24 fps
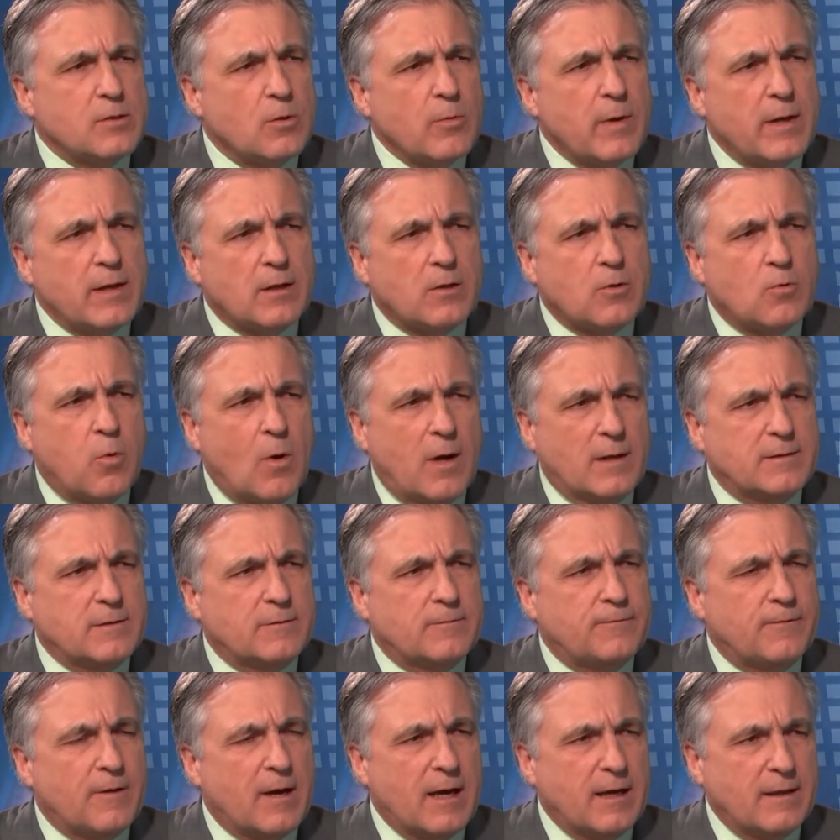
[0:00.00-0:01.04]
there a way to
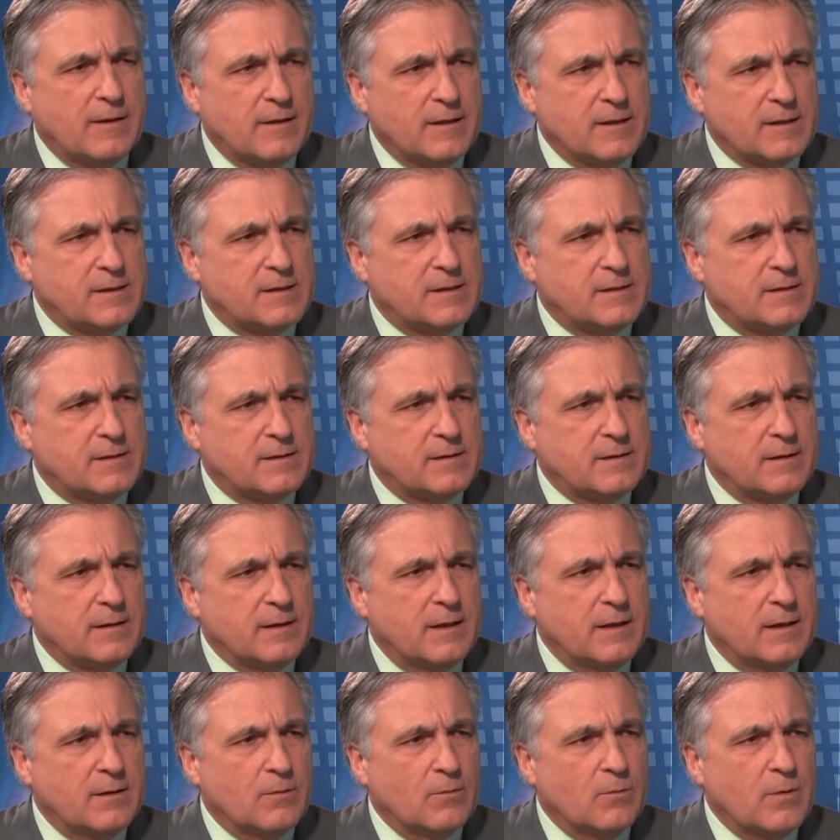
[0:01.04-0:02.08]
quantify this
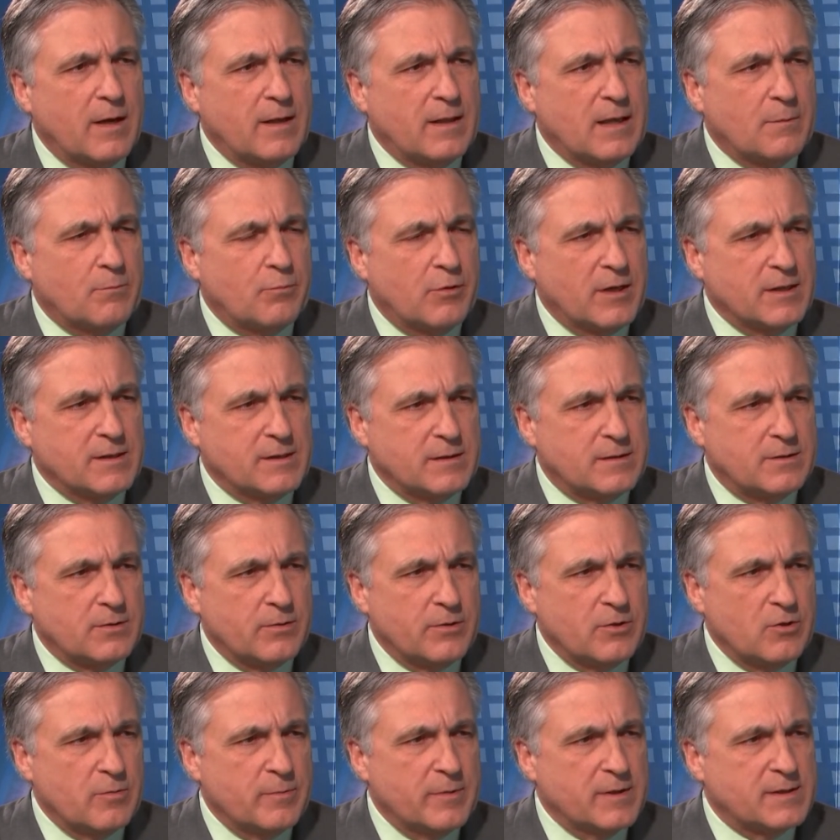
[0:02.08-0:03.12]
in a way that brings it to
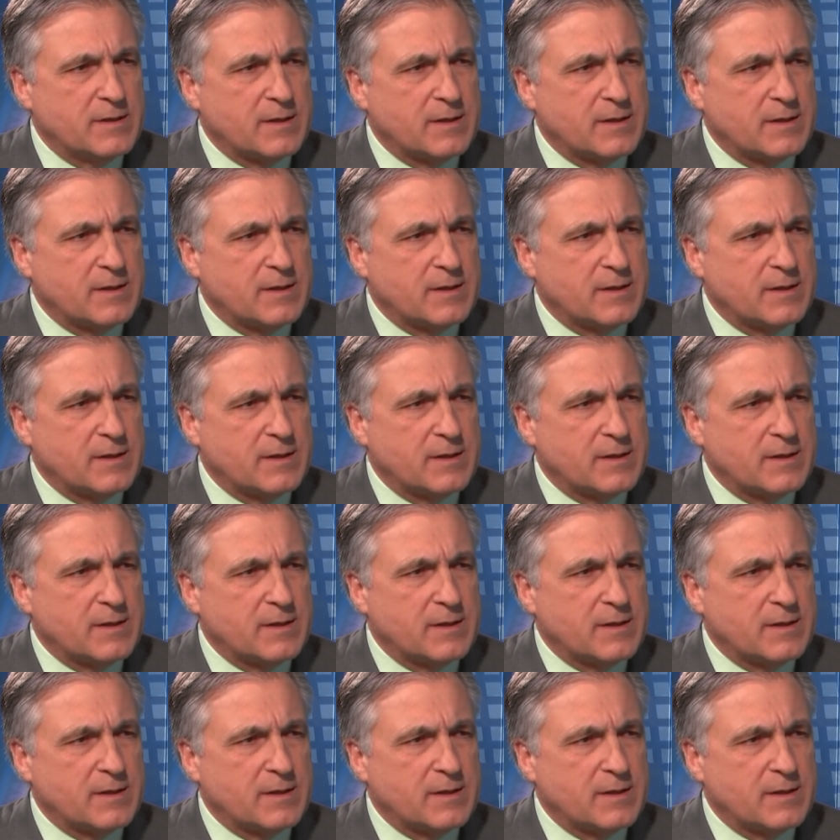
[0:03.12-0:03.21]
a human